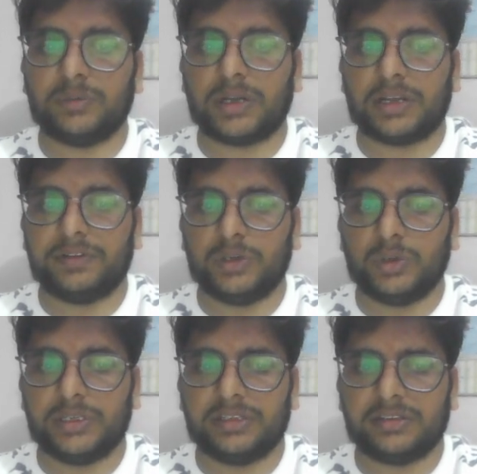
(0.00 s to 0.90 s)
what I will do
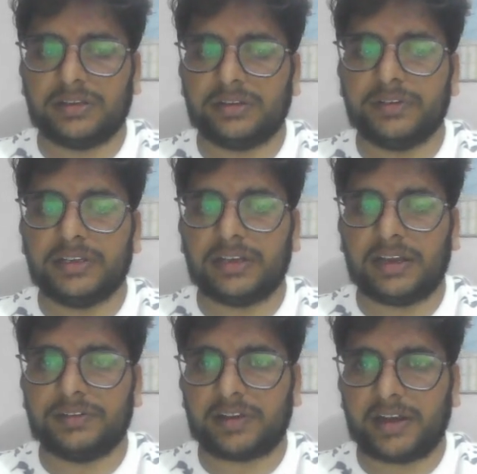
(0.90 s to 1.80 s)
is I
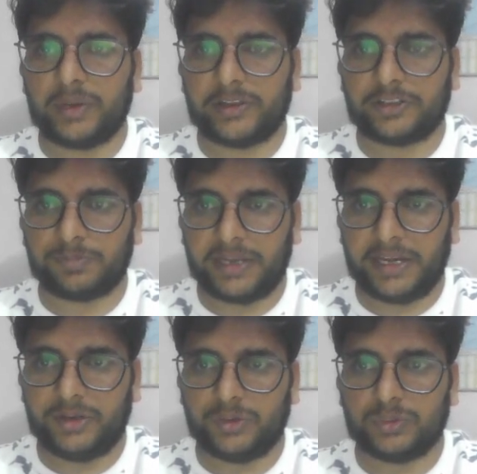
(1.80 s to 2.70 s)
will try to
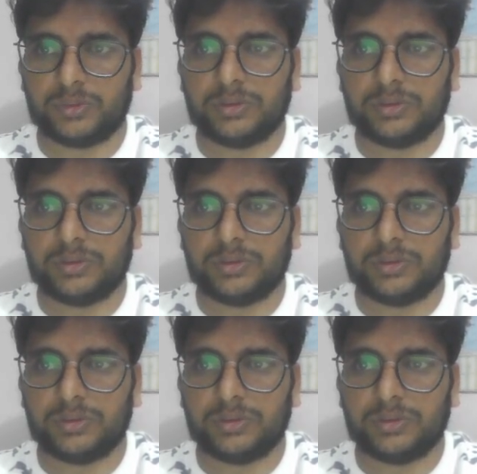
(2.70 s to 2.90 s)
explain you